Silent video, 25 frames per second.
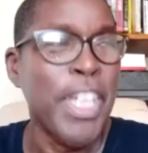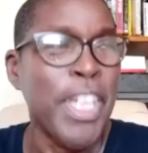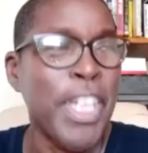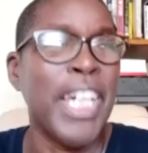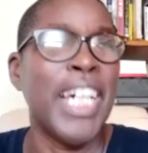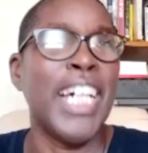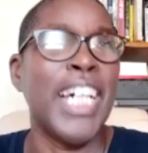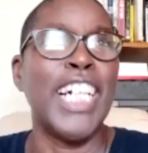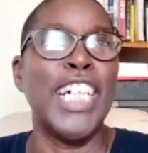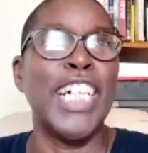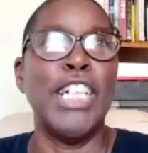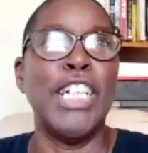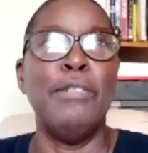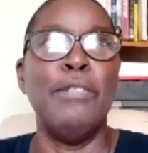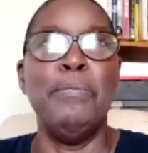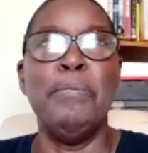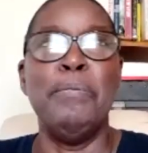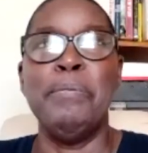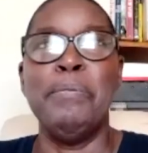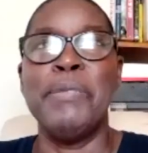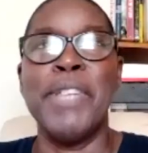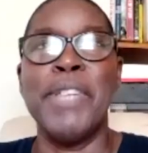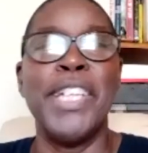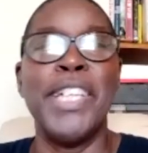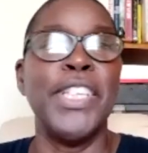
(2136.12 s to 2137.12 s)

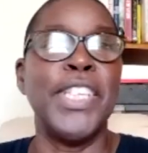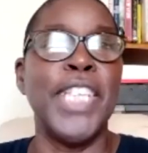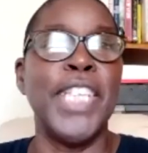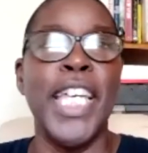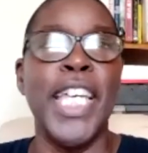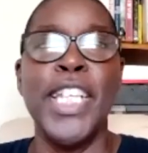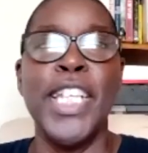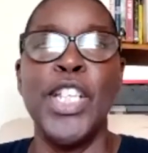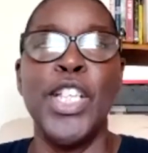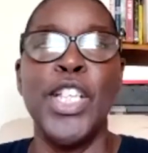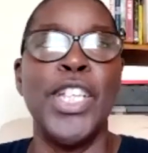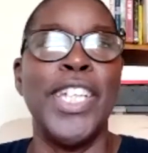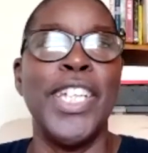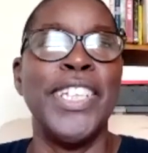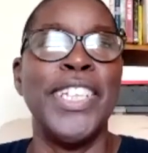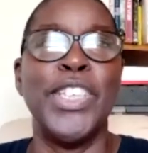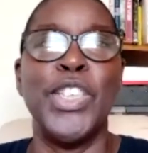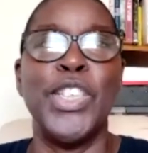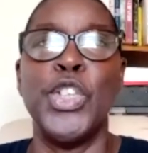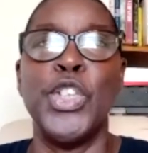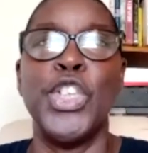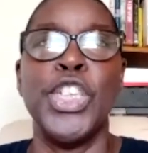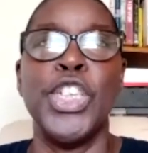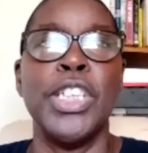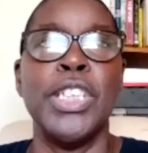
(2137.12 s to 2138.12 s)
And then
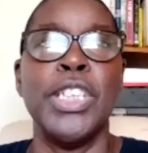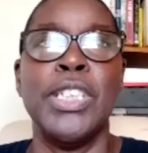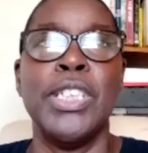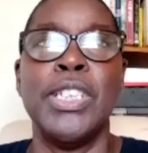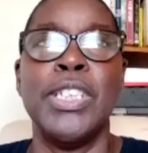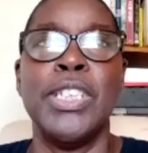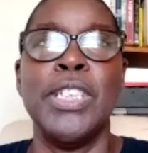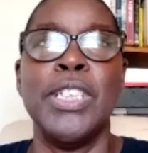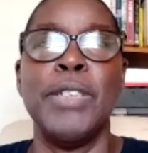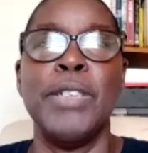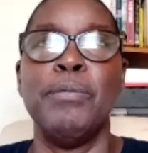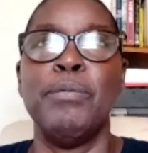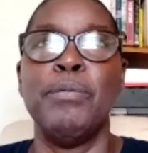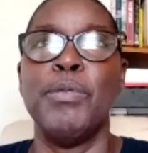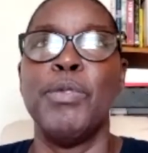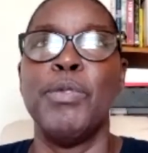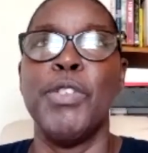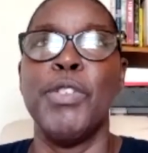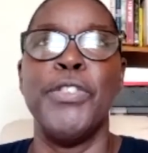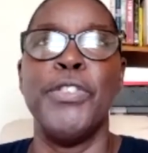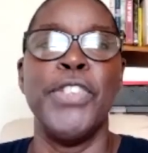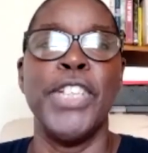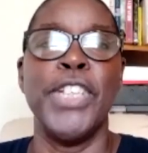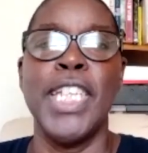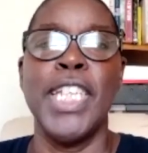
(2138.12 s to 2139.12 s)
it's just
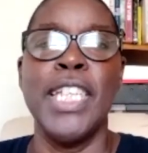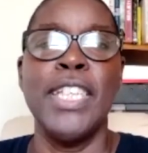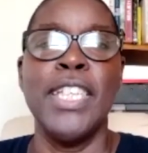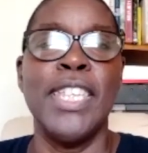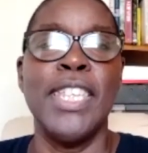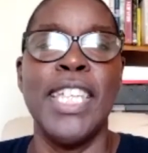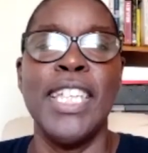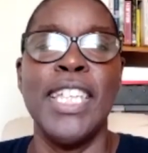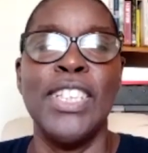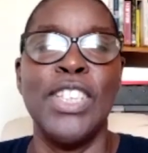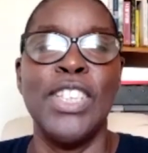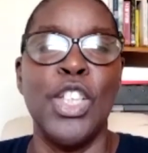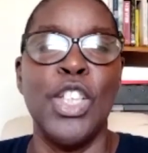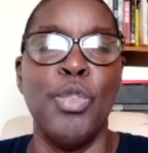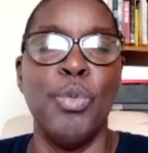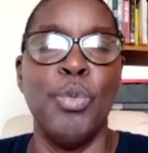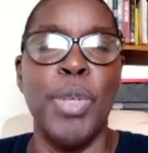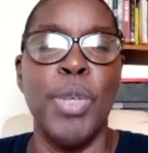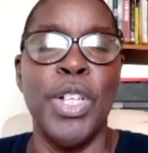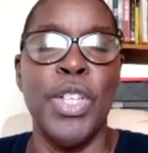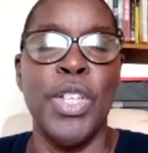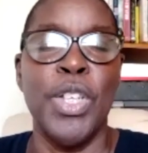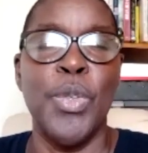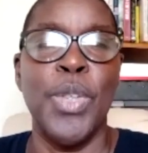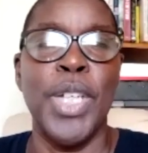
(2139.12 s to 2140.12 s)
fitting things in
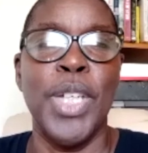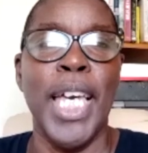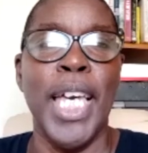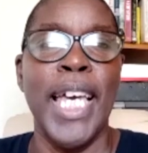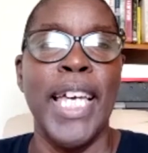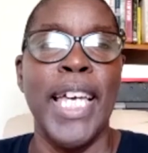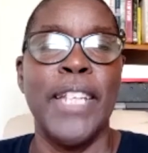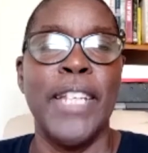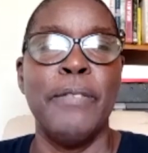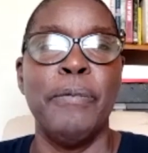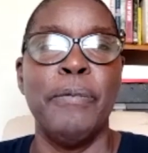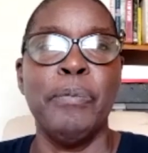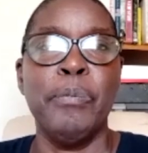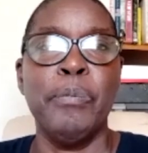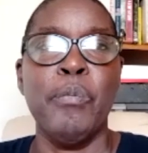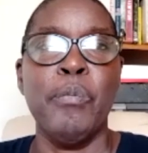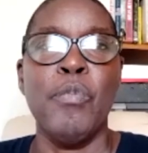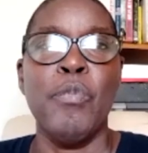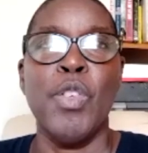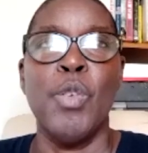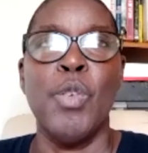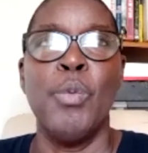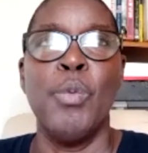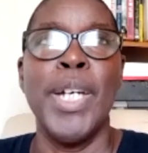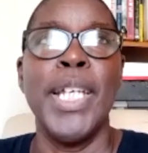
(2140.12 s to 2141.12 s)
where you can.
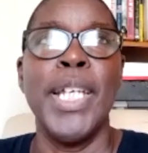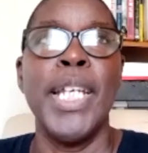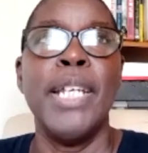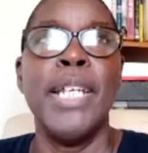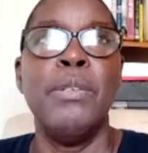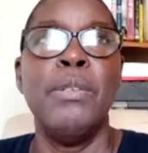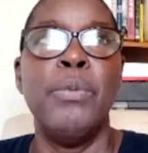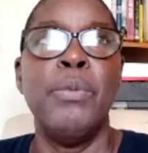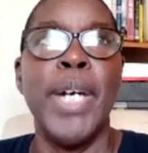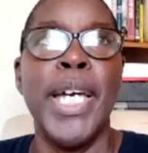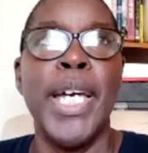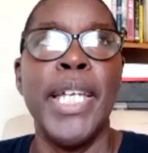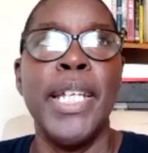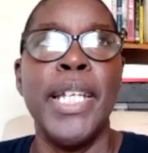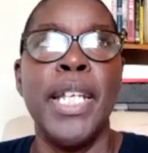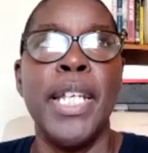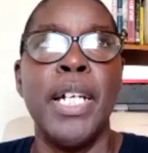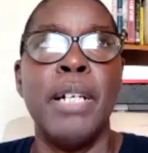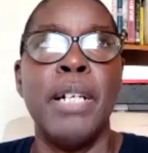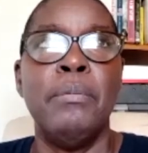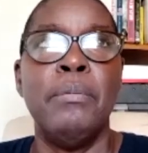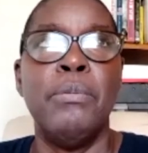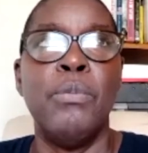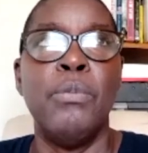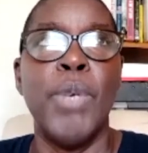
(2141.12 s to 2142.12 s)
When
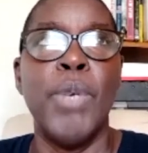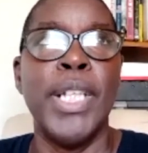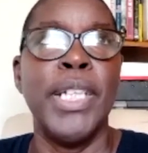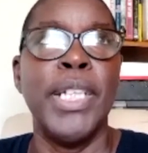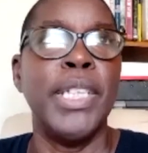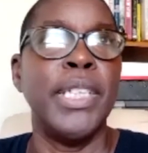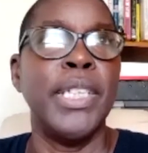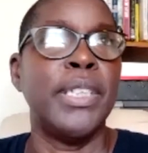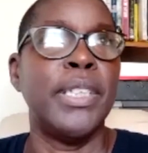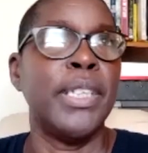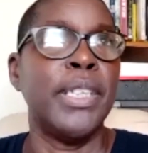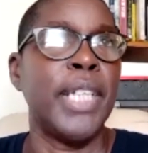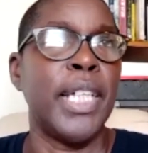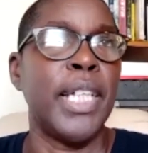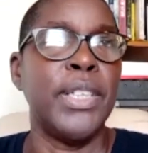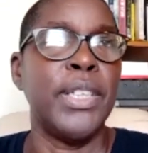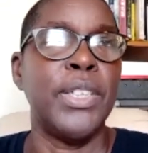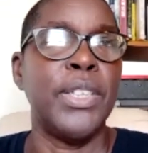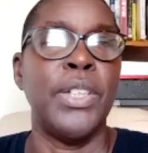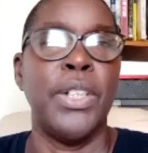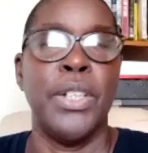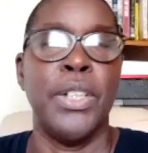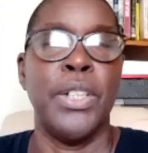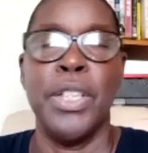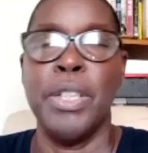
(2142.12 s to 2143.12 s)
Lisa and I
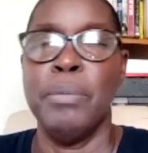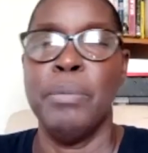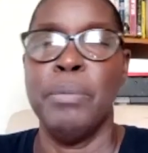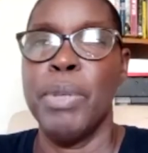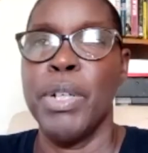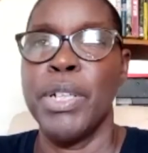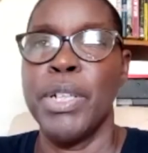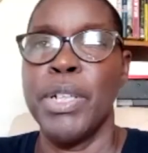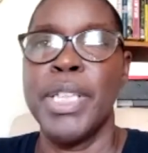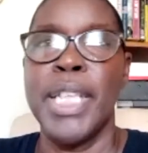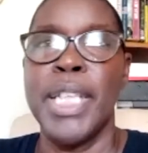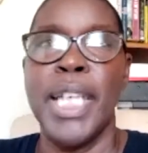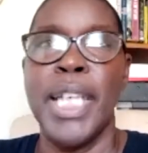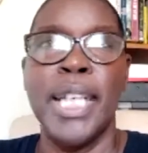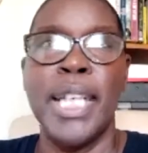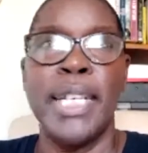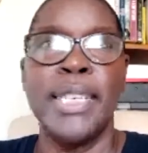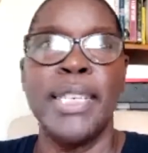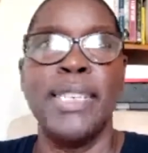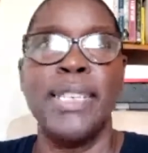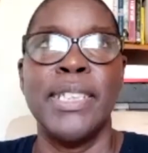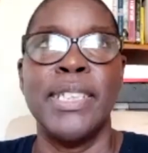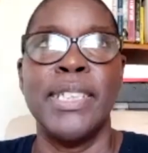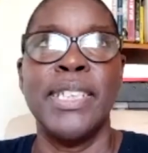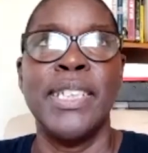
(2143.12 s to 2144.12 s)
started the
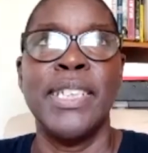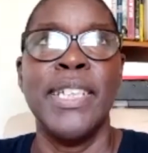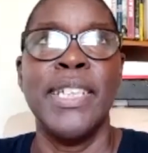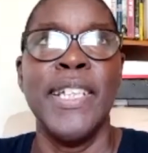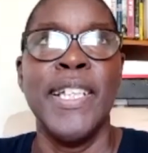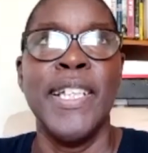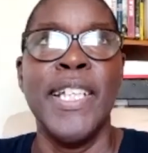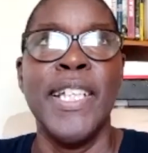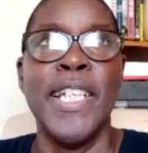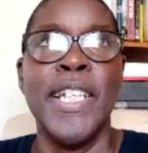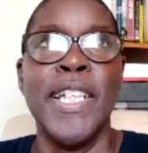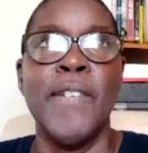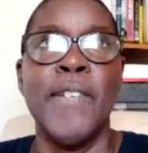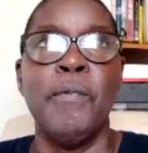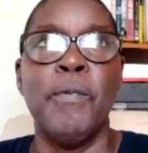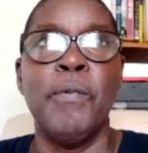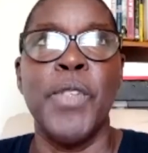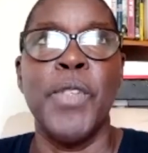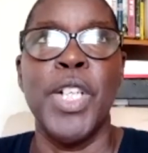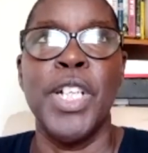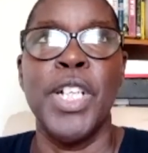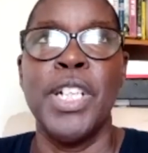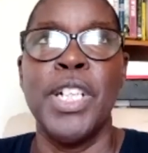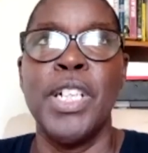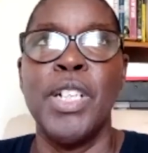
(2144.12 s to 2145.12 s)
podcast,
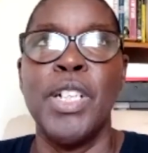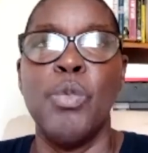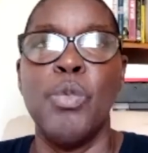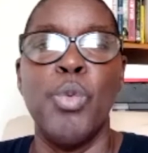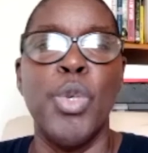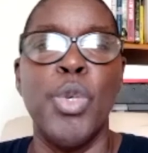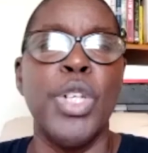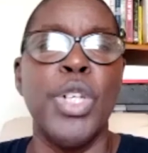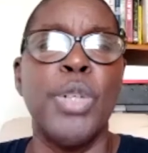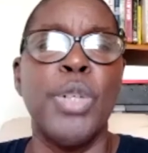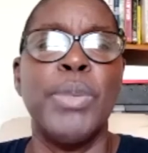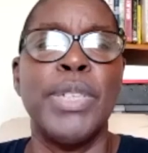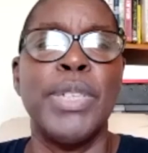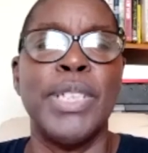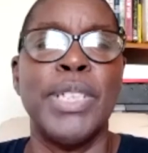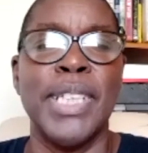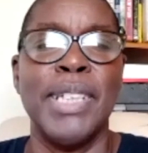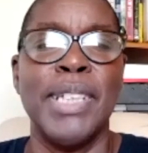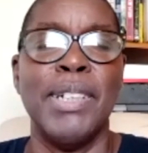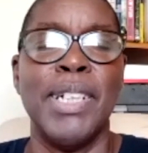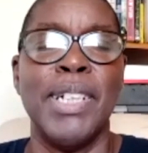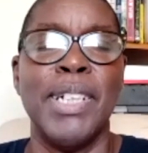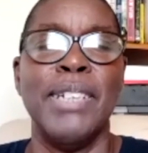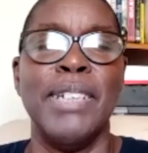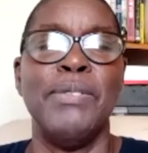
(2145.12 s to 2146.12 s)
work
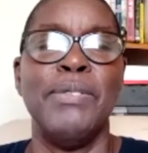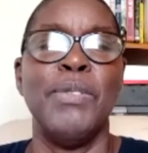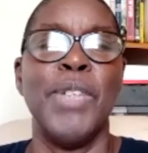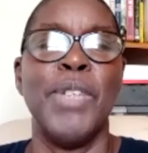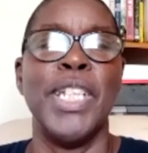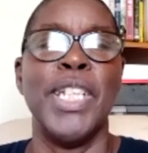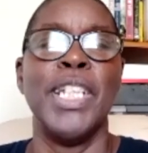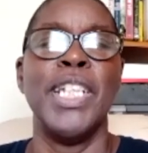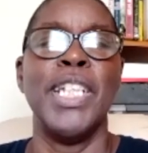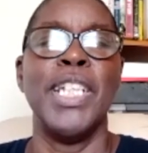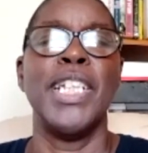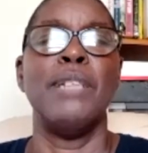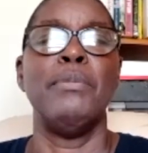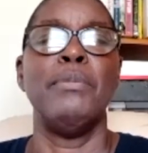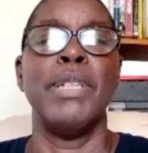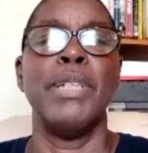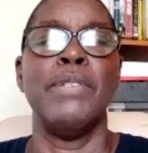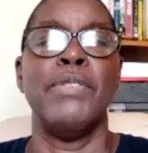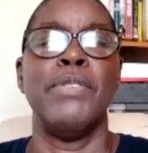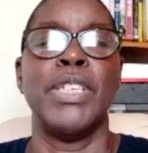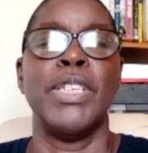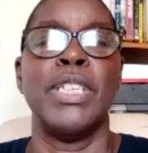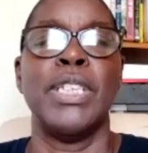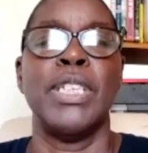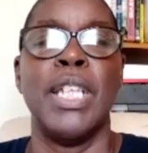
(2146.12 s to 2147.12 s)
was in a little bit
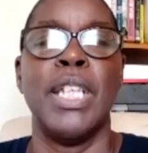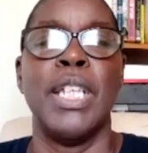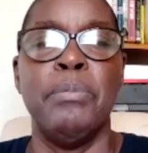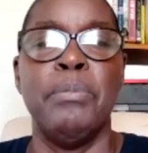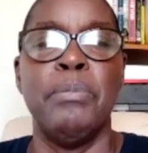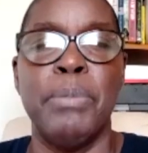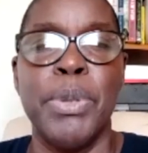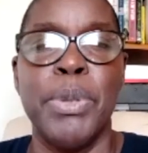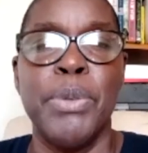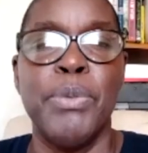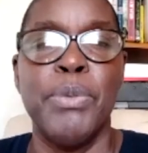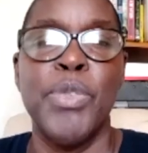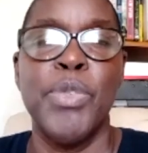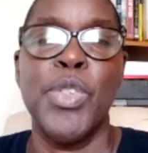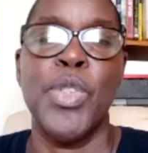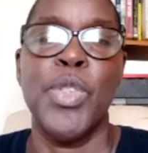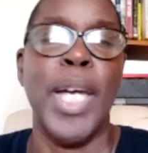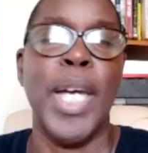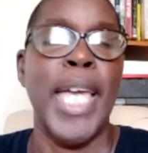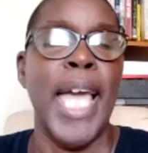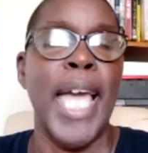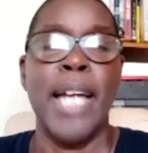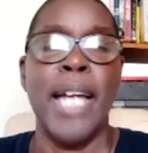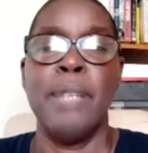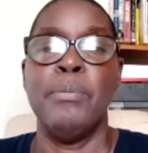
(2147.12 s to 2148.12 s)
of a slump, so
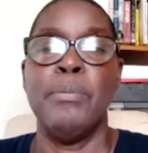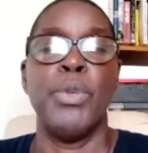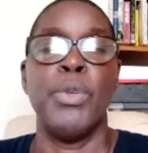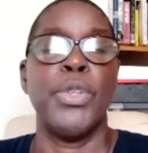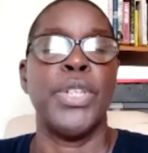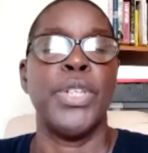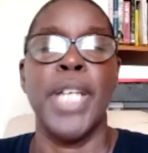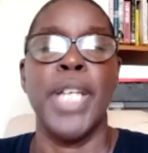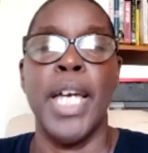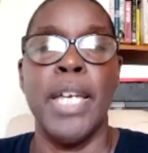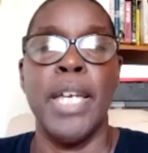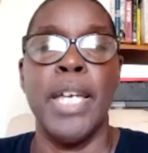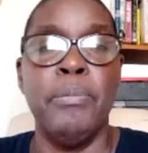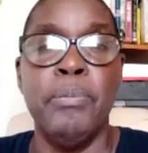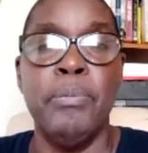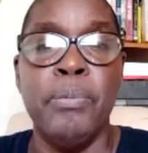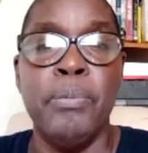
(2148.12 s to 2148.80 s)
I had more time.